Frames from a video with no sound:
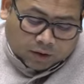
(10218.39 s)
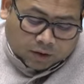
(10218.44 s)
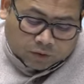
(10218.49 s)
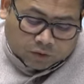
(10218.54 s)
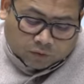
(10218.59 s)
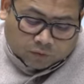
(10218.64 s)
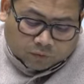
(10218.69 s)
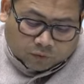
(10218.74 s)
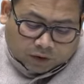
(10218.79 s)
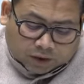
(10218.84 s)

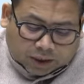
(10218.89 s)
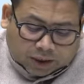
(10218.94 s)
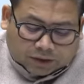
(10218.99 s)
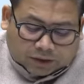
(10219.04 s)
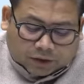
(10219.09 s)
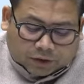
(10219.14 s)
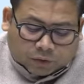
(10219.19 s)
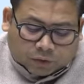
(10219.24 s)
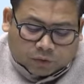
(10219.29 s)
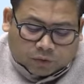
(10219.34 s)
So what are
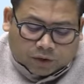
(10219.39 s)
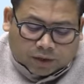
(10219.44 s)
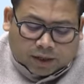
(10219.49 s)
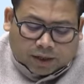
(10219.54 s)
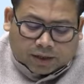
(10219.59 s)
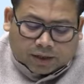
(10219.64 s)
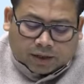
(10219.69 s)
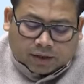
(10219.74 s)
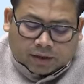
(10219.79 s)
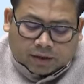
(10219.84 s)
the true
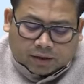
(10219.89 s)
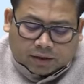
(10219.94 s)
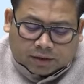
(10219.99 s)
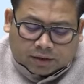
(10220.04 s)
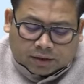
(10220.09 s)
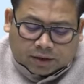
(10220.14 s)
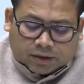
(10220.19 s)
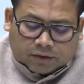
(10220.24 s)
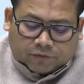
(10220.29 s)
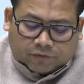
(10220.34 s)
regarding
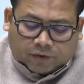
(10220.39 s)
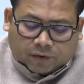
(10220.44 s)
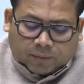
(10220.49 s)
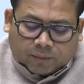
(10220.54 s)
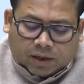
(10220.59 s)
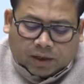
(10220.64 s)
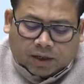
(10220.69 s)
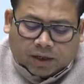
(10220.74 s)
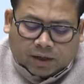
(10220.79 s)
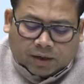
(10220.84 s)
the
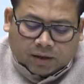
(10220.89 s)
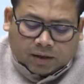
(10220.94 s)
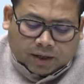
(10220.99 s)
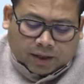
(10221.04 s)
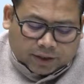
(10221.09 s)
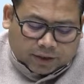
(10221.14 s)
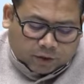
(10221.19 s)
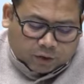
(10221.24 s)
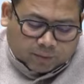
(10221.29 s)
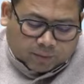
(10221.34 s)
familial
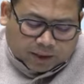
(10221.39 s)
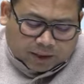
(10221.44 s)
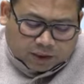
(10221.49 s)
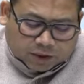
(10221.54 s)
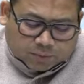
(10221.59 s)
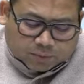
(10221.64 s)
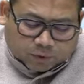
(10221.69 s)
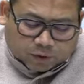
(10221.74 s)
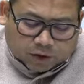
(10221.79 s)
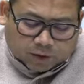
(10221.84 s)

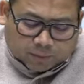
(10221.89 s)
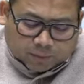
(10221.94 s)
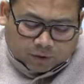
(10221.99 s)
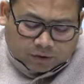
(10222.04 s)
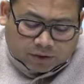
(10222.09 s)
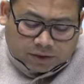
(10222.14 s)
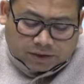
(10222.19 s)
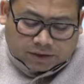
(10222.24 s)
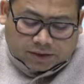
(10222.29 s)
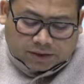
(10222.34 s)
adenomatous
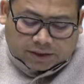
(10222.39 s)
polyposis?